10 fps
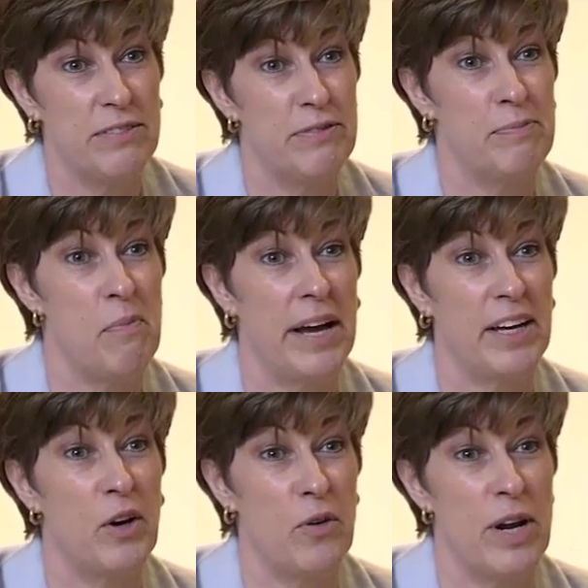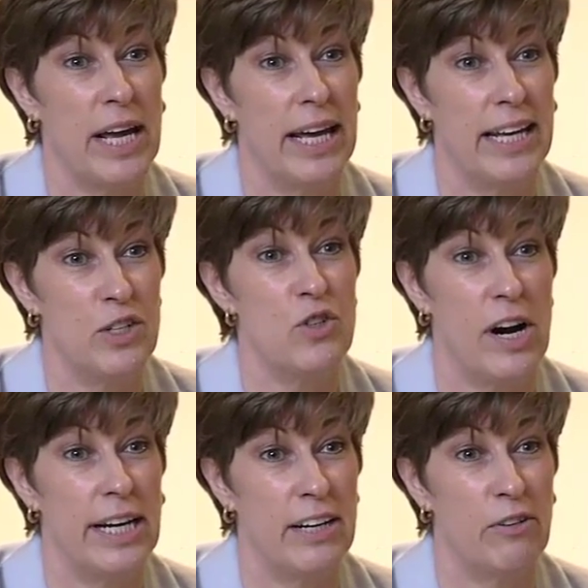of my career in
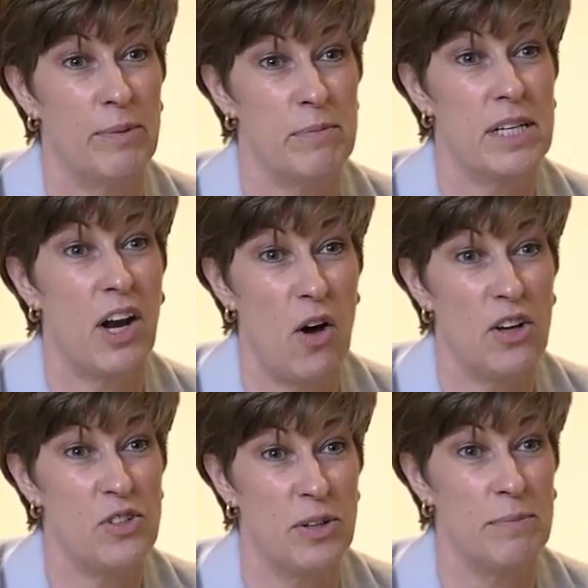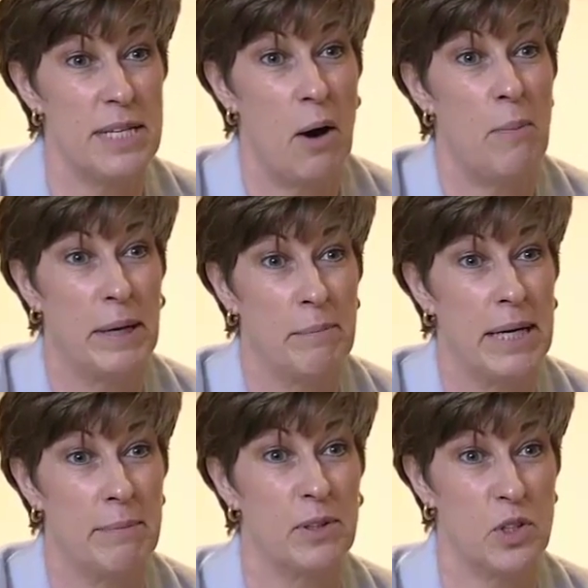training rooms, classrooms, helping
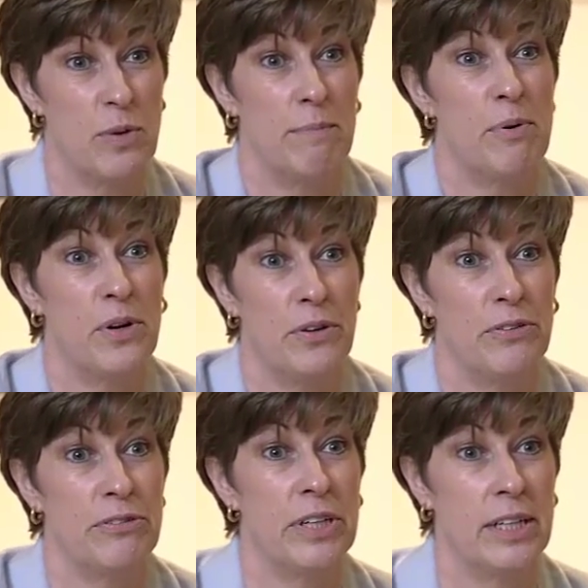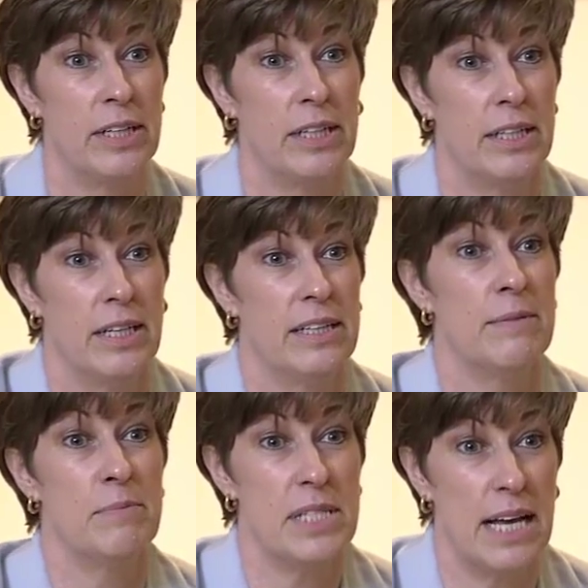people to improve
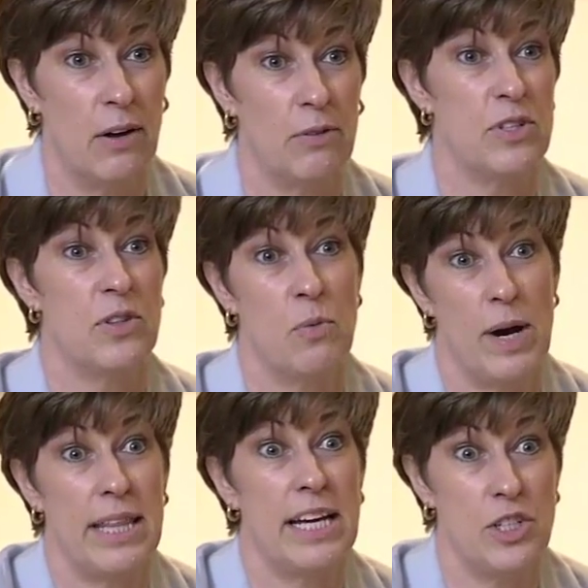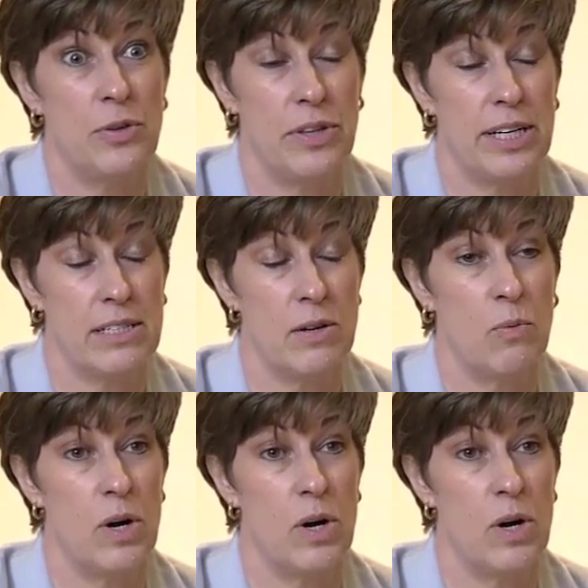themselves and the way they do things at